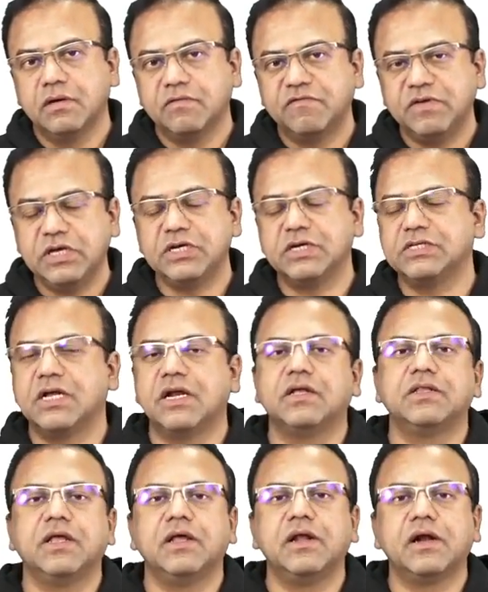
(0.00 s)
features that are
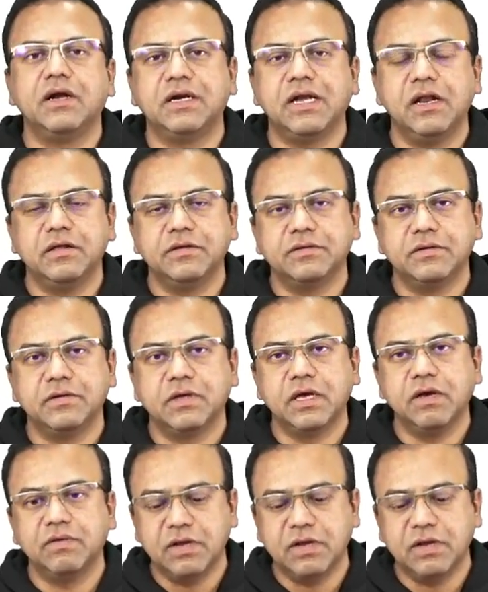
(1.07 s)
there that will tell us okay,